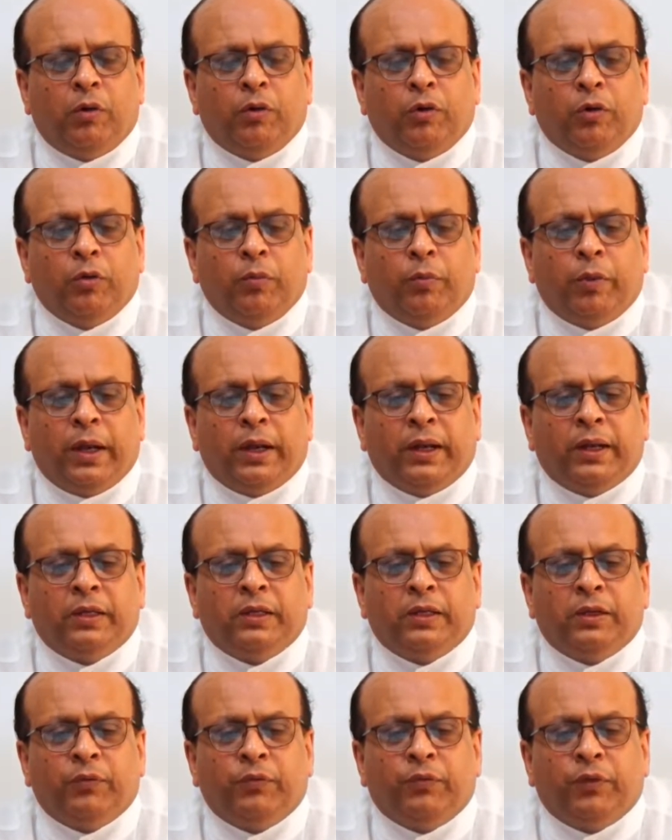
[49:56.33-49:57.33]
do you
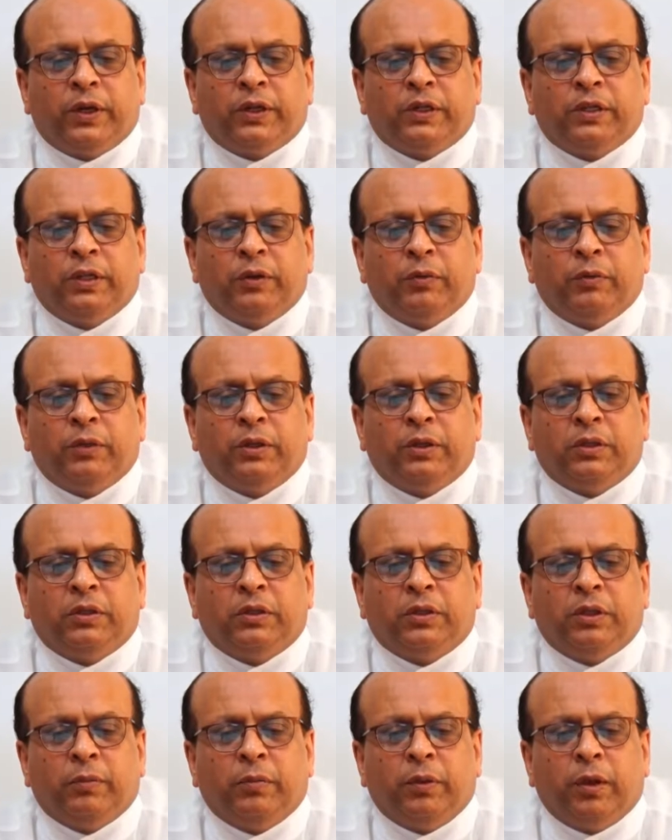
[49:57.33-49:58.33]
manage infection
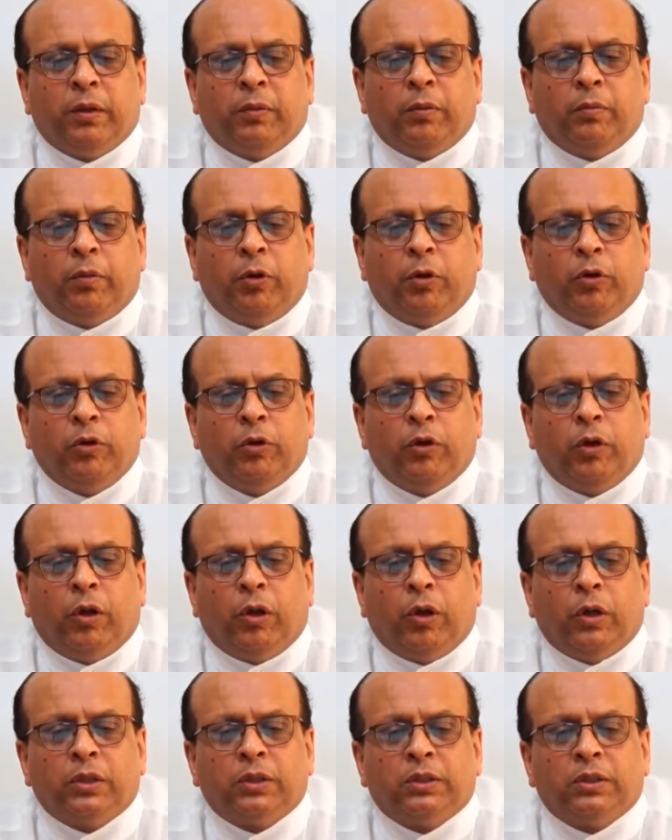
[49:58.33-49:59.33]
with tibial bone
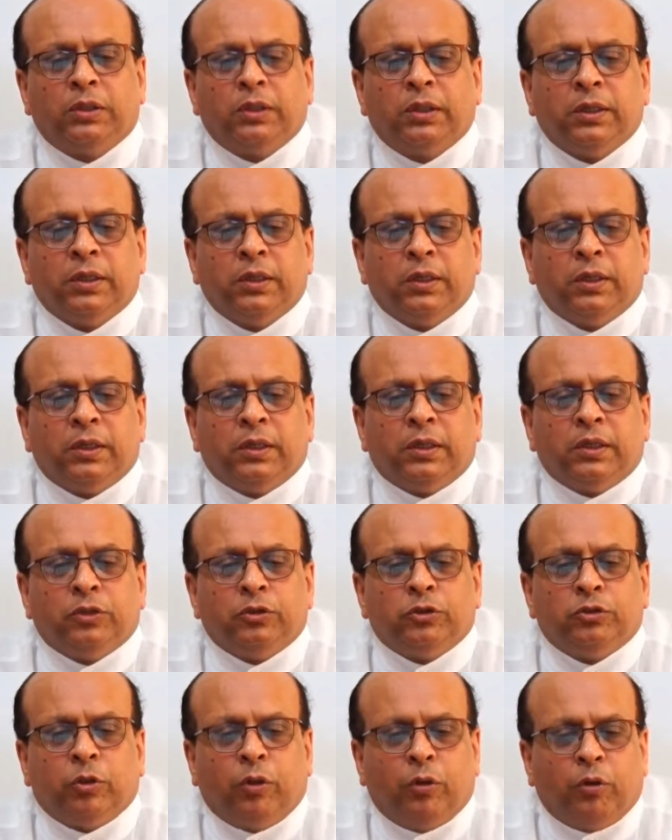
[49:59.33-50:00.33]
loss?
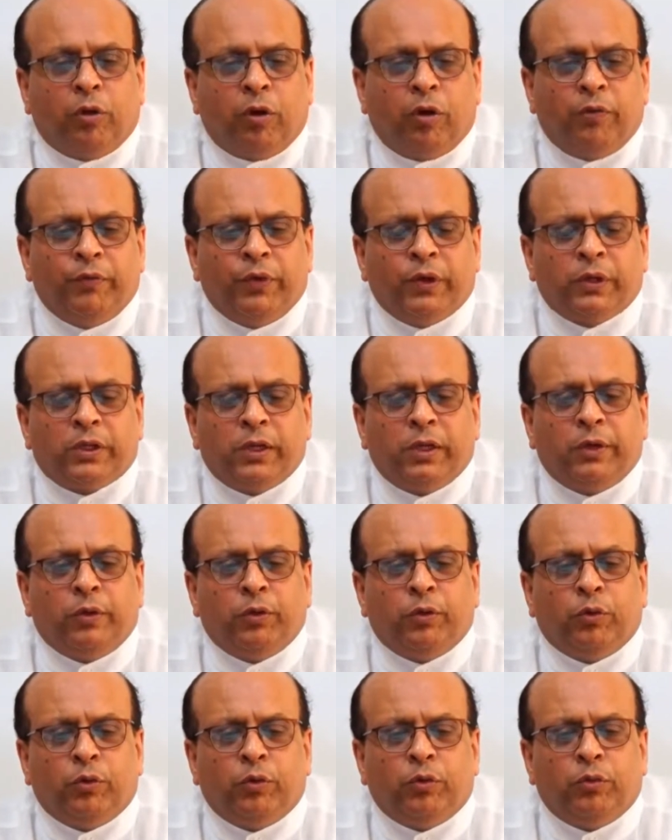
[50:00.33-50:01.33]
So obviously
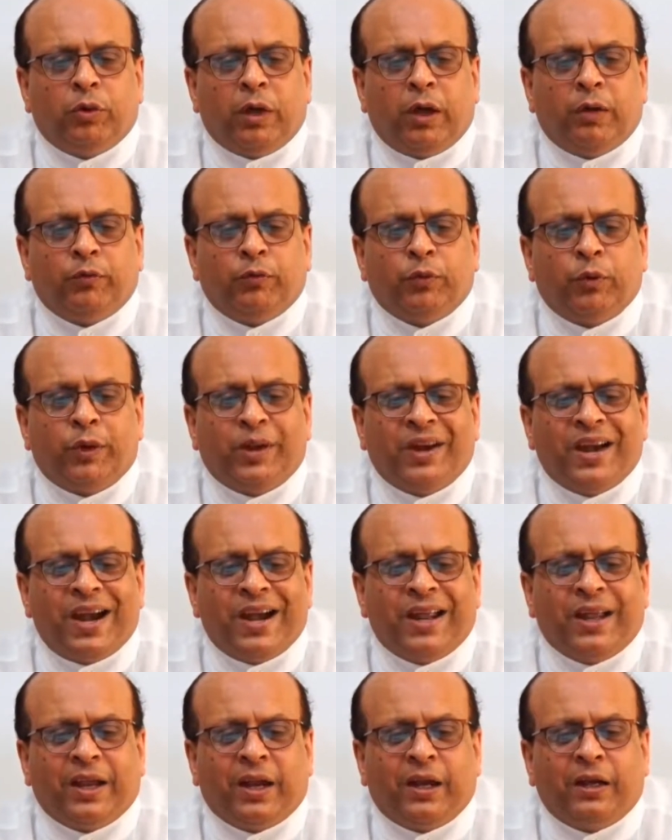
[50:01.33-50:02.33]
you have to
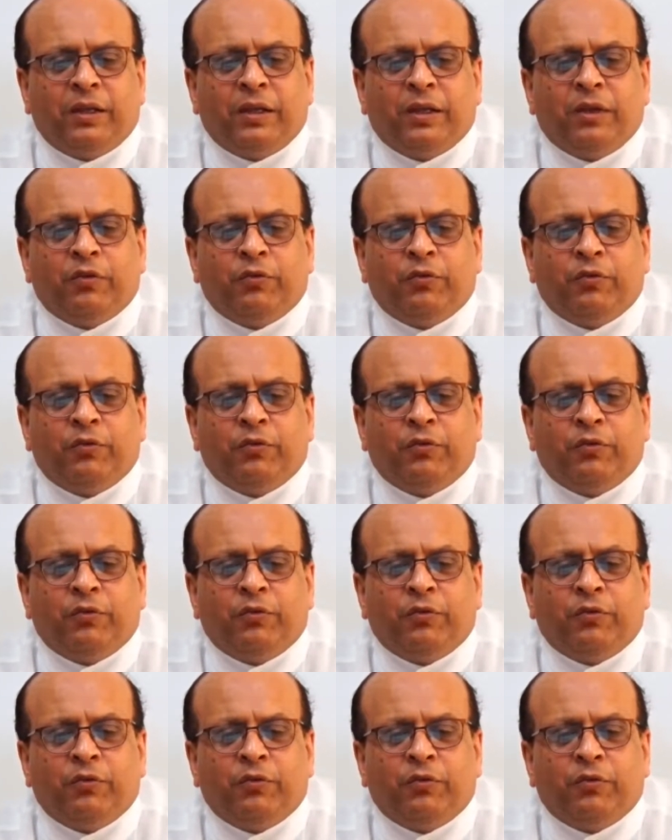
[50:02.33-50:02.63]
eradicate the